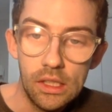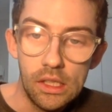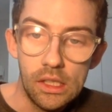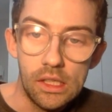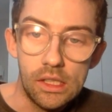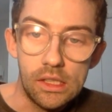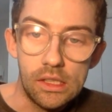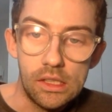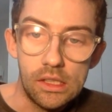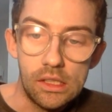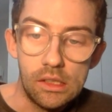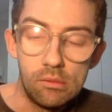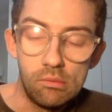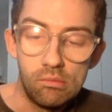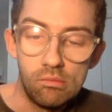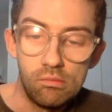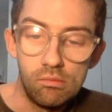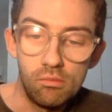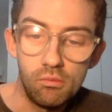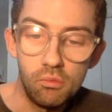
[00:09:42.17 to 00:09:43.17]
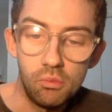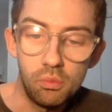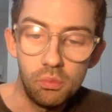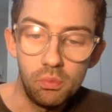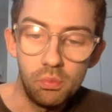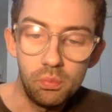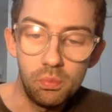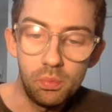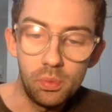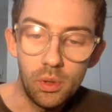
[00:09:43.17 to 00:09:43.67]

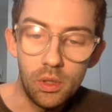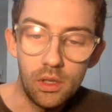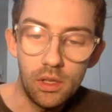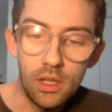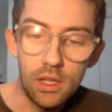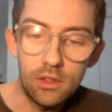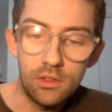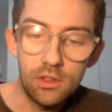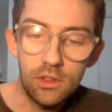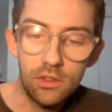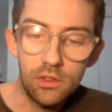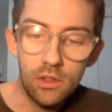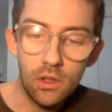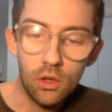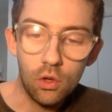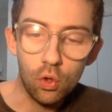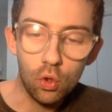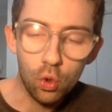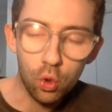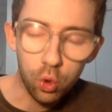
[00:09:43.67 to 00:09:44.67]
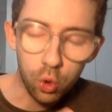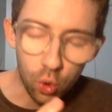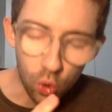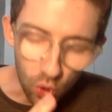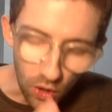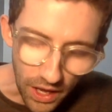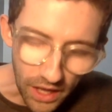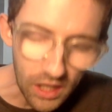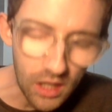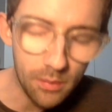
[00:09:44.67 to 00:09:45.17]
But it's just
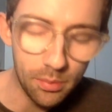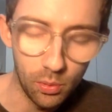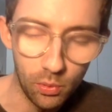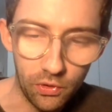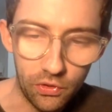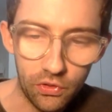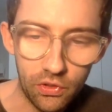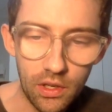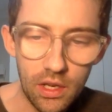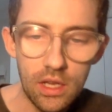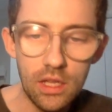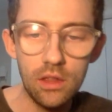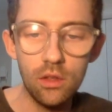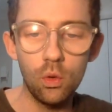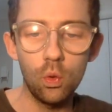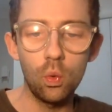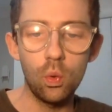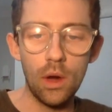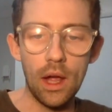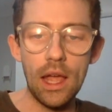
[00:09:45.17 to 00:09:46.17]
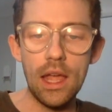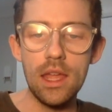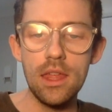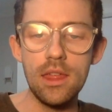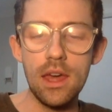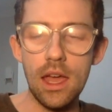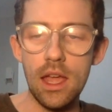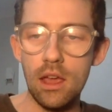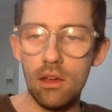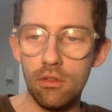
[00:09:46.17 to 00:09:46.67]
incredible seeing the way
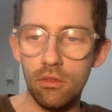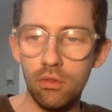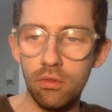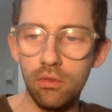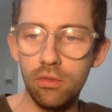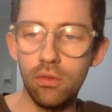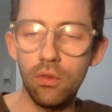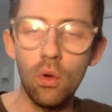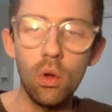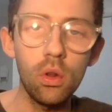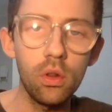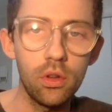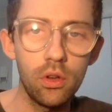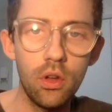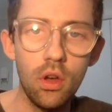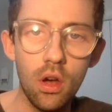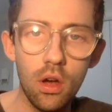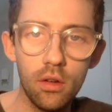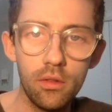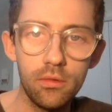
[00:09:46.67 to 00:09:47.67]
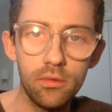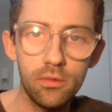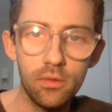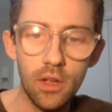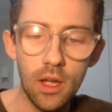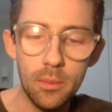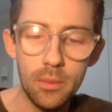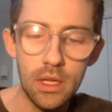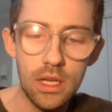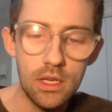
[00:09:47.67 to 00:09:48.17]
they have fallen off.
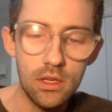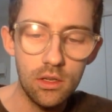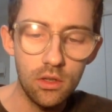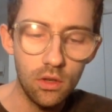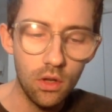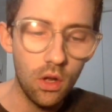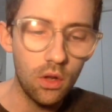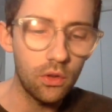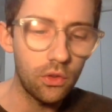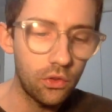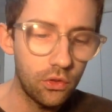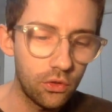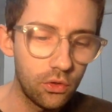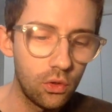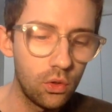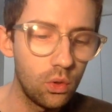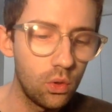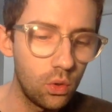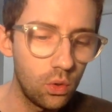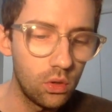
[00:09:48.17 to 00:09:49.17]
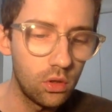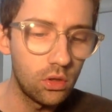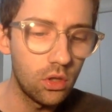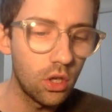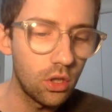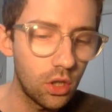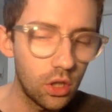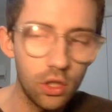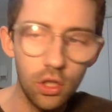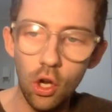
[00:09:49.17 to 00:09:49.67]
Not too
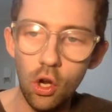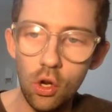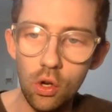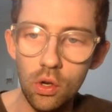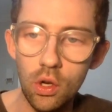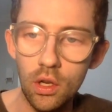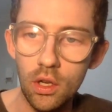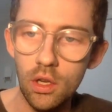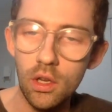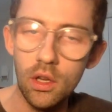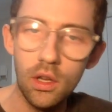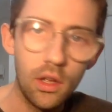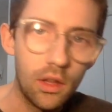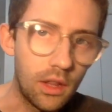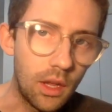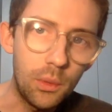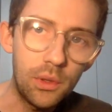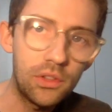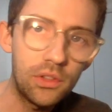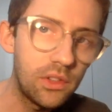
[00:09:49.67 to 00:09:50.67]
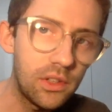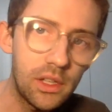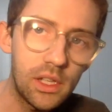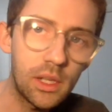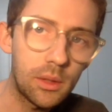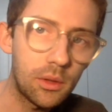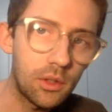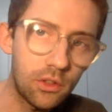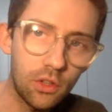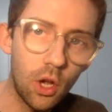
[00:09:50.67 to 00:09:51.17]
long ago, they were sitting
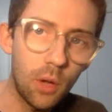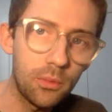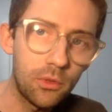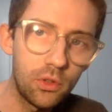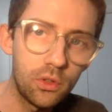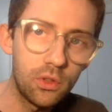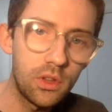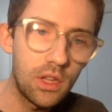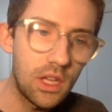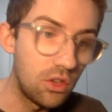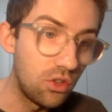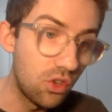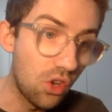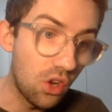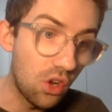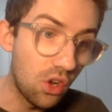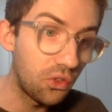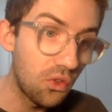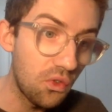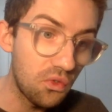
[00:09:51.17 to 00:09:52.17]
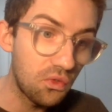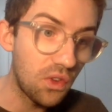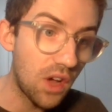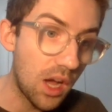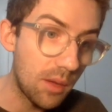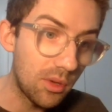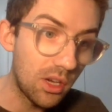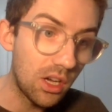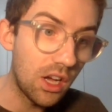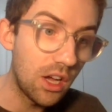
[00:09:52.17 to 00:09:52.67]
at the top 2 there, not too far
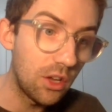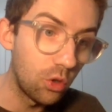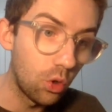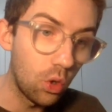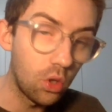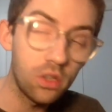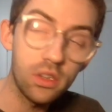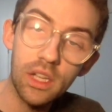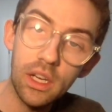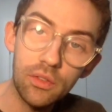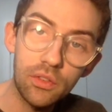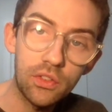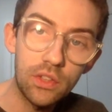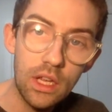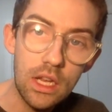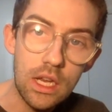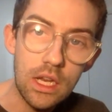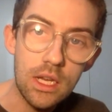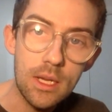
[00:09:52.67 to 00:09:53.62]
behind Auckland FC.